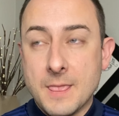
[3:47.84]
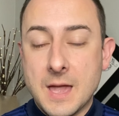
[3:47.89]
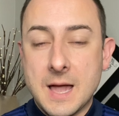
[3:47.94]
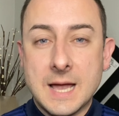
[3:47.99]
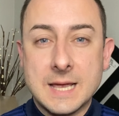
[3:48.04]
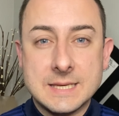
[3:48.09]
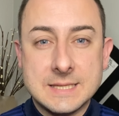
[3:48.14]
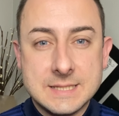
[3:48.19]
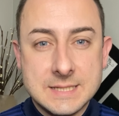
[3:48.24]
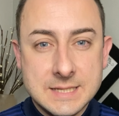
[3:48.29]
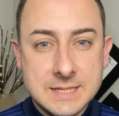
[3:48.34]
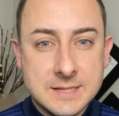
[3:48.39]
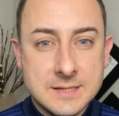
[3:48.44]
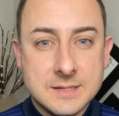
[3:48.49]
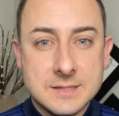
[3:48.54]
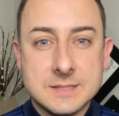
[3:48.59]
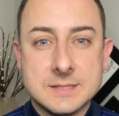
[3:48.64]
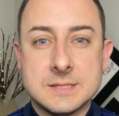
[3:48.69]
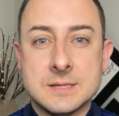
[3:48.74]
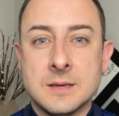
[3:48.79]

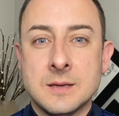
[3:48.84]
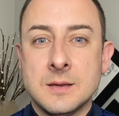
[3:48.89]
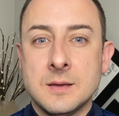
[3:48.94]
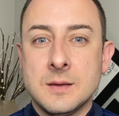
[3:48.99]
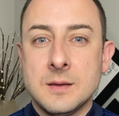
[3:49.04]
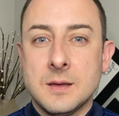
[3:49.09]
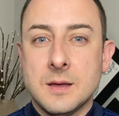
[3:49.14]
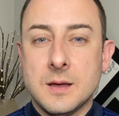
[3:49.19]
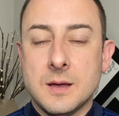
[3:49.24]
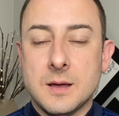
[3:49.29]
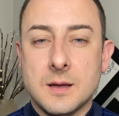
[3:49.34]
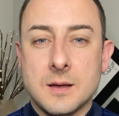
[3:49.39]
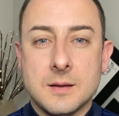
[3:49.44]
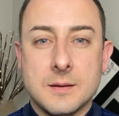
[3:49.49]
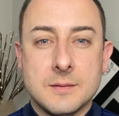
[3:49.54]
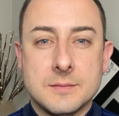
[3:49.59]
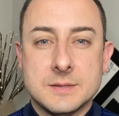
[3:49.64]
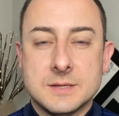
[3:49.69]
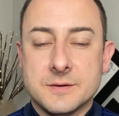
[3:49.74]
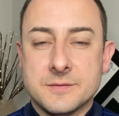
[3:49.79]
ideas,
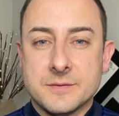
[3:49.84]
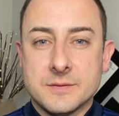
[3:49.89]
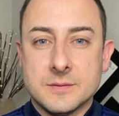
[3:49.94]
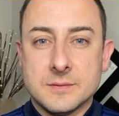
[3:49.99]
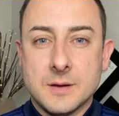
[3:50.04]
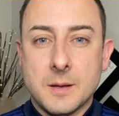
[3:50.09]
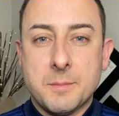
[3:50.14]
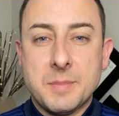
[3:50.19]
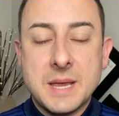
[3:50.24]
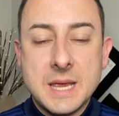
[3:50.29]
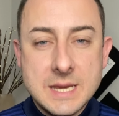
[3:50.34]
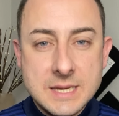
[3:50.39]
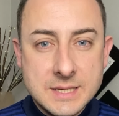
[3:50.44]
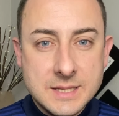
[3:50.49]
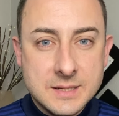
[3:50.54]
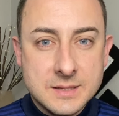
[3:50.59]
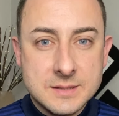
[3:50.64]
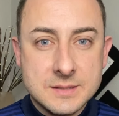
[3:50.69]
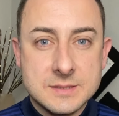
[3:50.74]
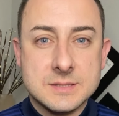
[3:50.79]
different
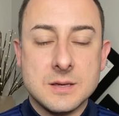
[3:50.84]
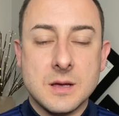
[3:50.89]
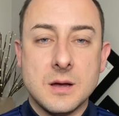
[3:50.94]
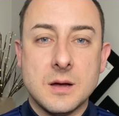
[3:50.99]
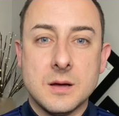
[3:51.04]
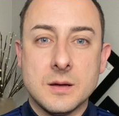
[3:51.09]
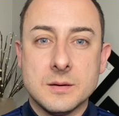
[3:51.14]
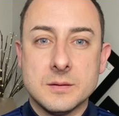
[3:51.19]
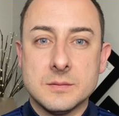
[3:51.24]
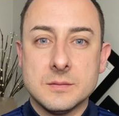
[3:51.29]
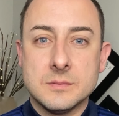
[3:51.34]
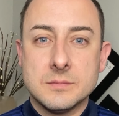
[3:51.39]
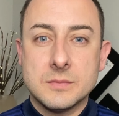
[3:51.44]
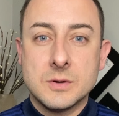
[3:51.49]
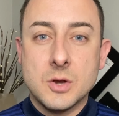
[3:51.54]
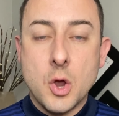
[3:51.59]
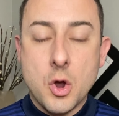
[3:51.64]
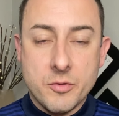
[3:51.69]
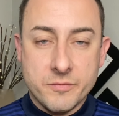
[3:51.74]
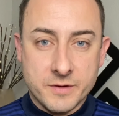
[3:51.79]
opinions on
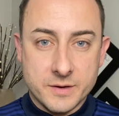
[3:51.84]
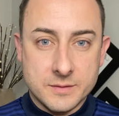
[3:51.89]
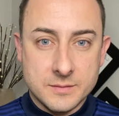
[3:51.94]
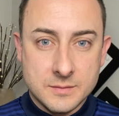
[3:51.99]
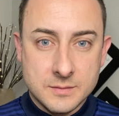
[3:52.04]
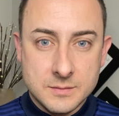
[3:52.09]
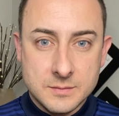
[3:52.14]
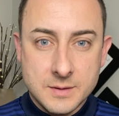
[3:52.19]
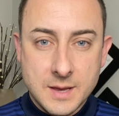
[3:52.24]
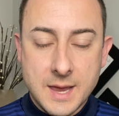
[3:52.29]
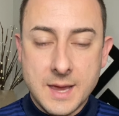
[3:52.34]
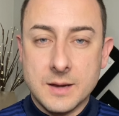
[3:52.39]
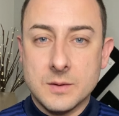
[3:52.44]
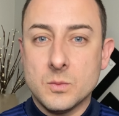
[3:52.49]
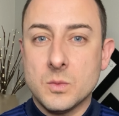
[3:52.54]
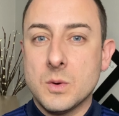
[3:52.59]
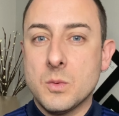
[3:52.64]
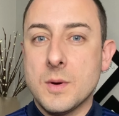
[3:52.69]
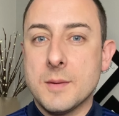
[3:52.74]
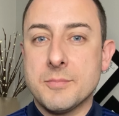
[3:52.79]
COVID and
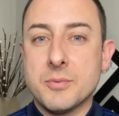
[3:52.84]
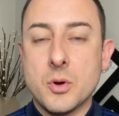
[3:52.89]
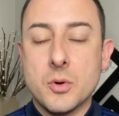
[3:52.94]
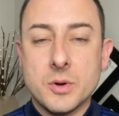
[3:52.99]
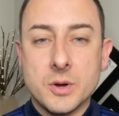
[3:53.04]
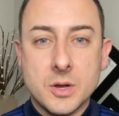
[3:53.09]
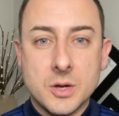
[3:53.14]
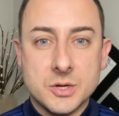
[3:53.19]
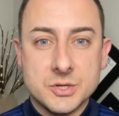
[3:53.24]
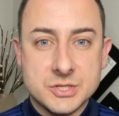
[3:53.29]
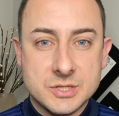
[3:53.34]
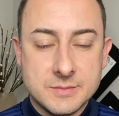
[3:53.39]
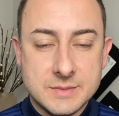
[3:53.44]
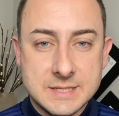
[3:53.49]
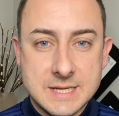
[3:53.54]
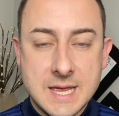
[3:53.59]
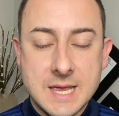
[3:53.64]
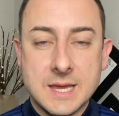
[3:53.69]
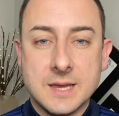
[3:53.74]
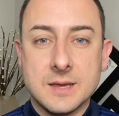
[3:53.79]
what protocols should be
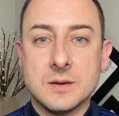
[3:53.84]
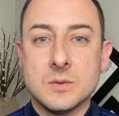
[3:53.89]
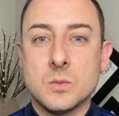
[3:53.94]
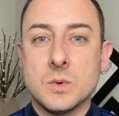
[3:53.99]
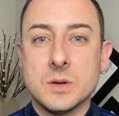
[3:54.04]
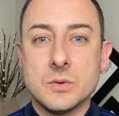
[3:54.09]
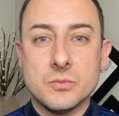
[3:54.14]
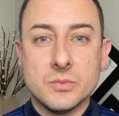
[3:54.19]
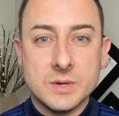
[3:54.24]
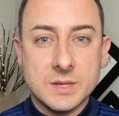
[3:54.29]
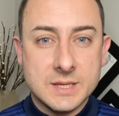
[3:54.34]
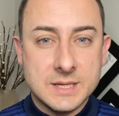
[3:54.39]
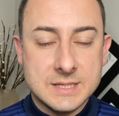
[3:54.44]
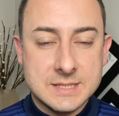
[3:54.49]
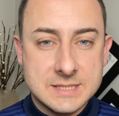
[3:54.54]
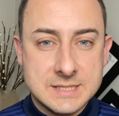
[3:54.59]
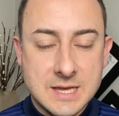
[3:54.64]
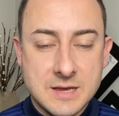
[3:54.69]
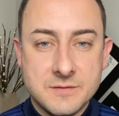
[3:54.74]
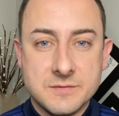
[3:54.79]
taken, what really
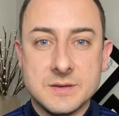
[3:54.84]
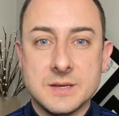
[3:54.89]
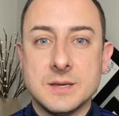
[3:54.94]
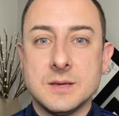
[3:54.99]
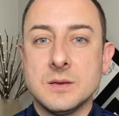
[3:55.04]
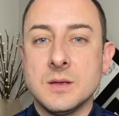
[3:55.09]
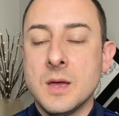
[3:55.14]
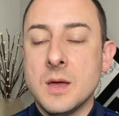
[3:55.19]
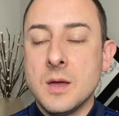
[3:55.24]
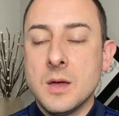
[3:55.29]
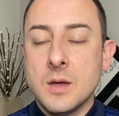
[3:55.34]
is safety,